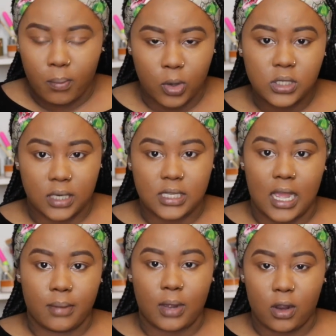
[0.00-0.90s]
most of the
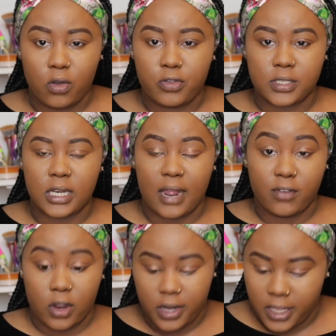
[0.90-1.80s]
time I go visit
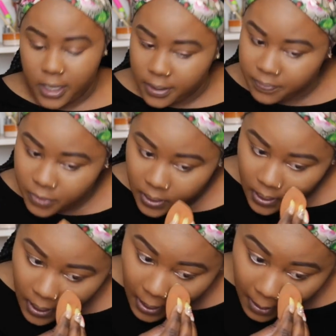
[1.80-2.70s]
every other year.
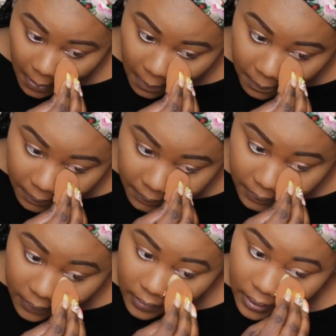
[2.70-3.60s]
And
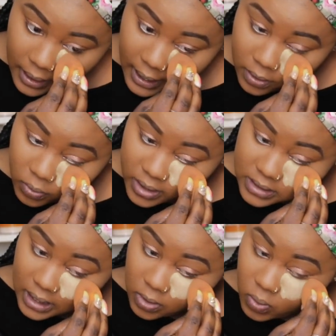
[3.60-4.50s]

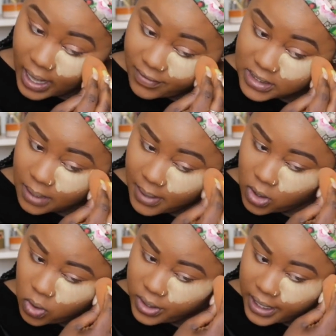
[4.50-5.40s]
every time I
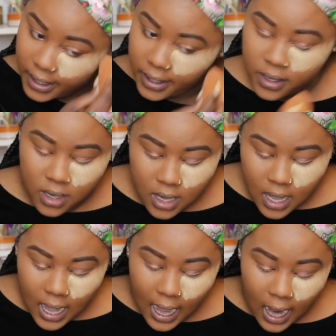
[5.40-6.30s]
go there,
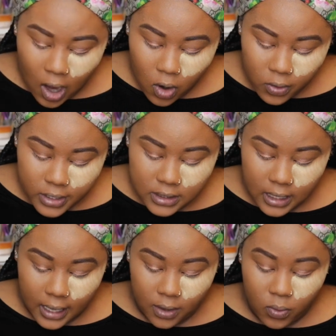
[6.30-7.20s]
I always,
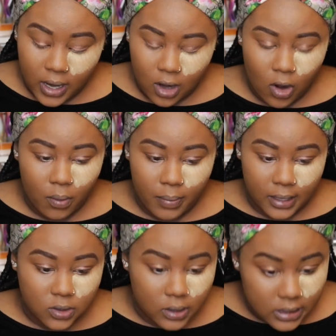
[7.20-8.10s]
like, when I come
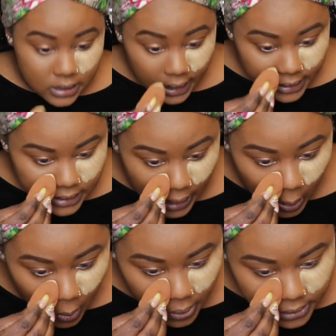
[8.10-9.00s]
back to the States, I
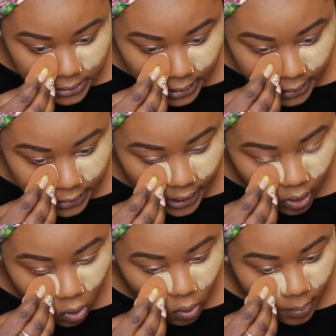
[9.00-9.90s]
always think
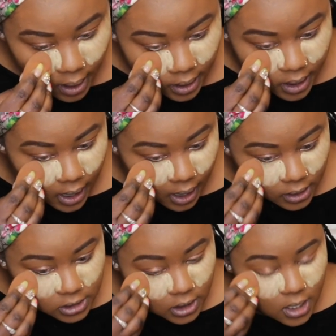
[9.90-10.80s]
like, oh my gosh,